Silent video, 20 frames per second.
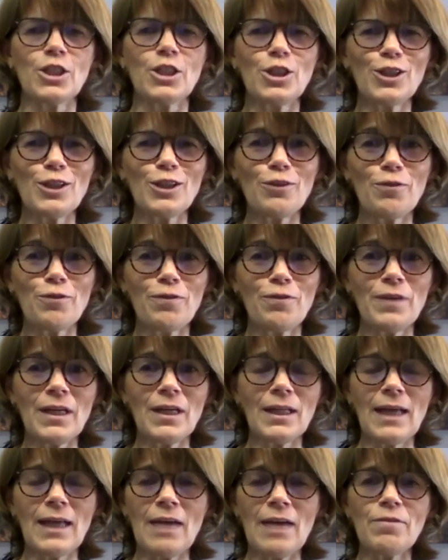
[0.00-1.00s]
You can
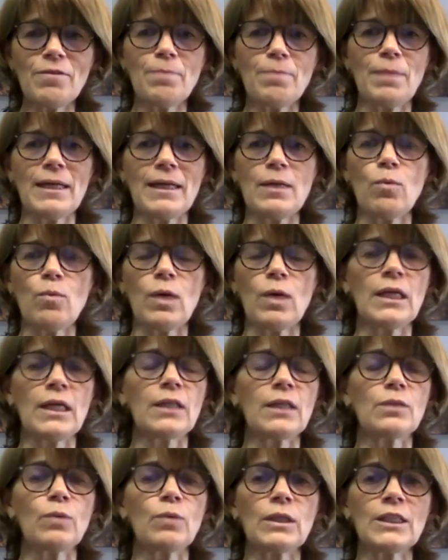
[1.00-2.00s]
feel everybody
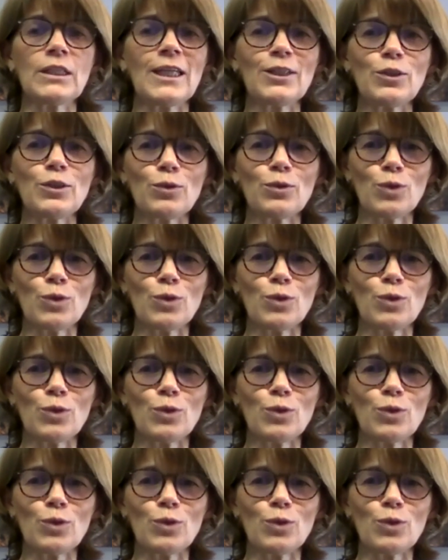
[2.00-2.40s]
wanting to